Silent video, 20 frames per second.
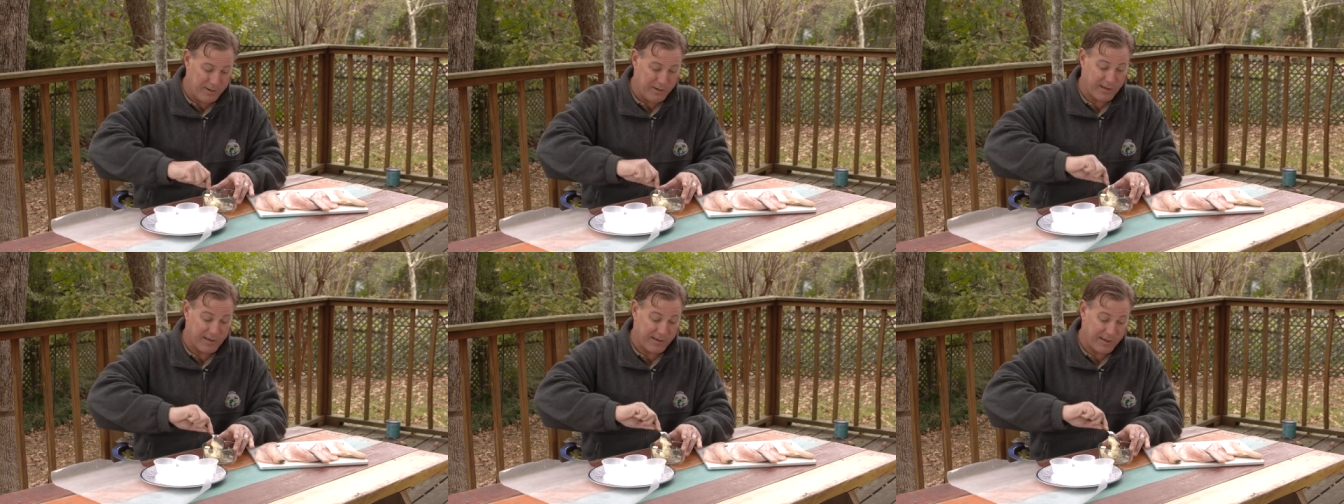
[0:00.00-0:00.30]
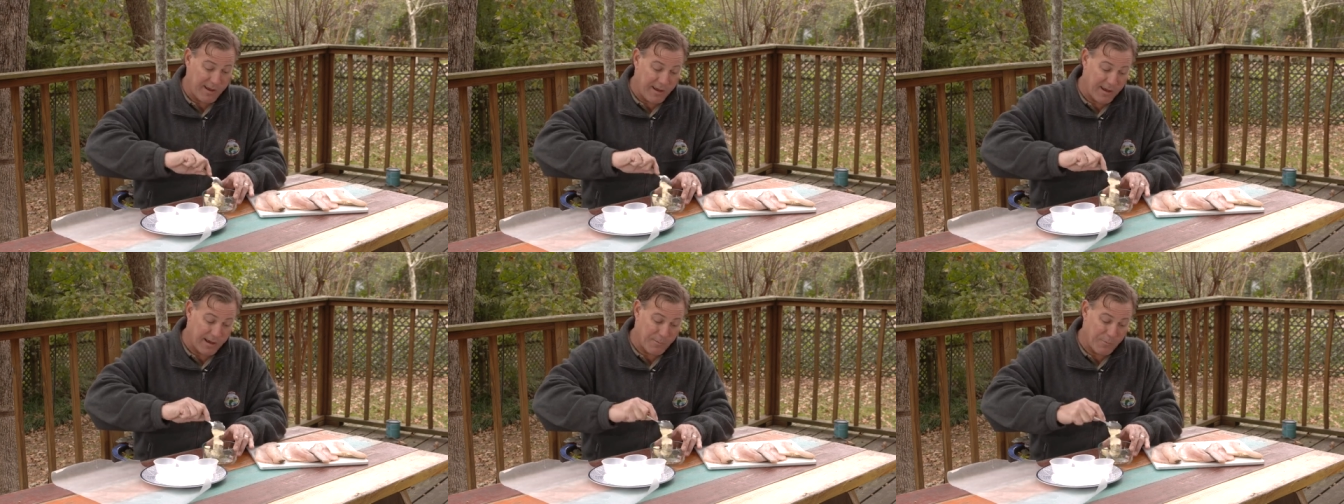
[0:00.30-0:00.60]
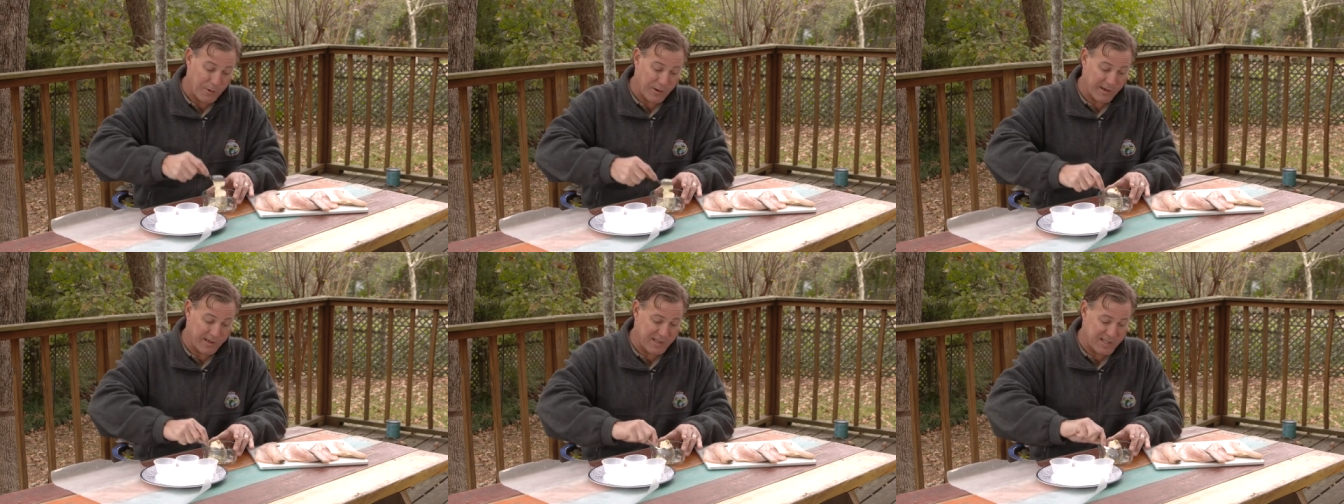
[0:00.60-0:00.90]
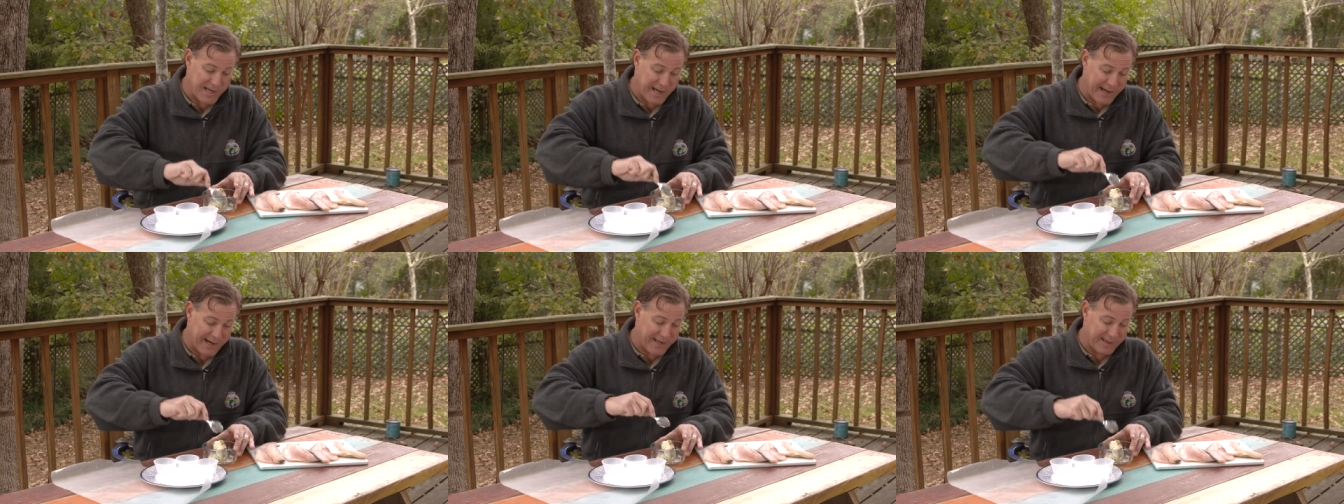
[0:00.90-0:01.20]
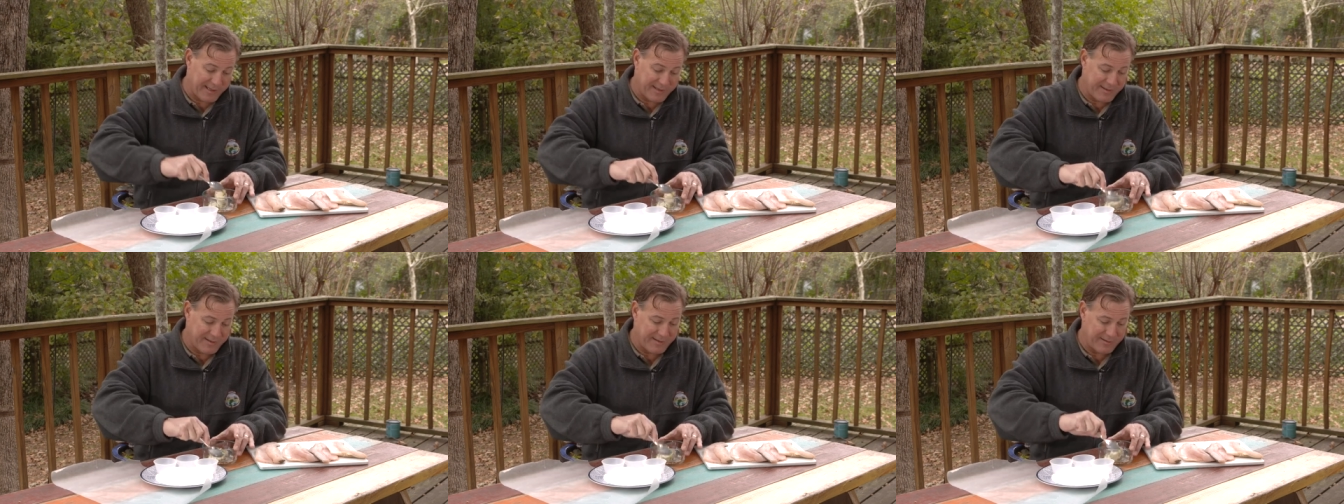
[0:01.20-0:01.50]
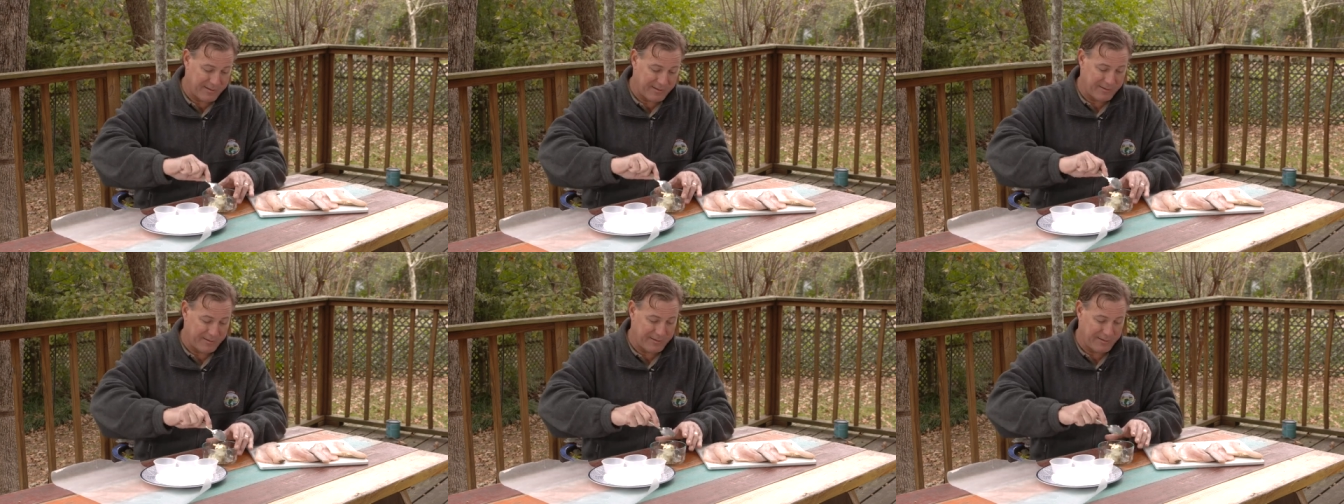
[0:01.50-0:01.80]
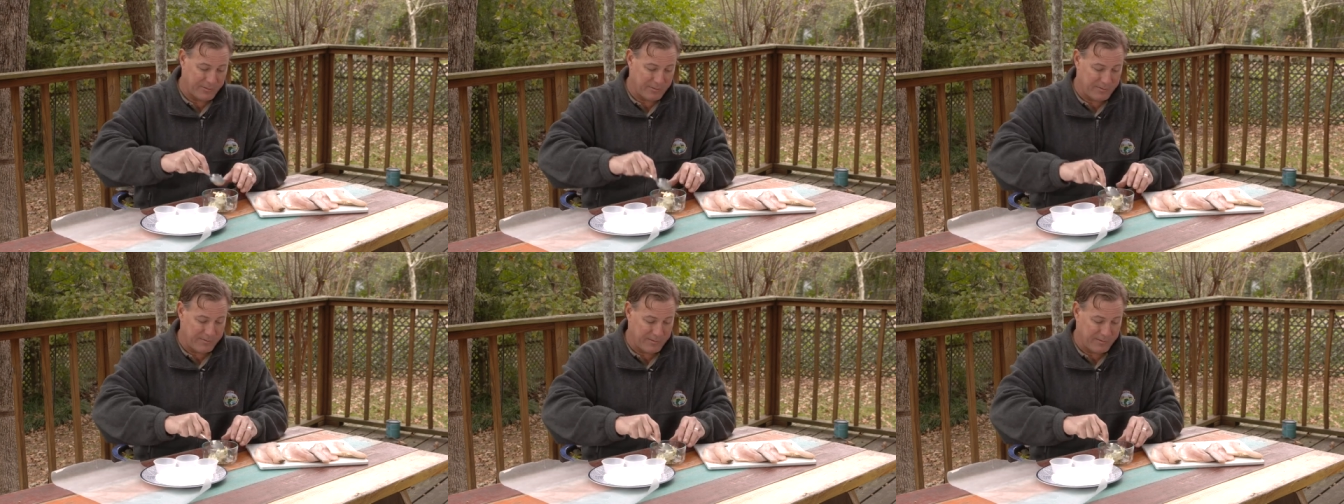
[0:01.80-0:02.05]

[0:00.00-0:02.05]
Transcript: You can tell I'm wearing a jacket. It's a little,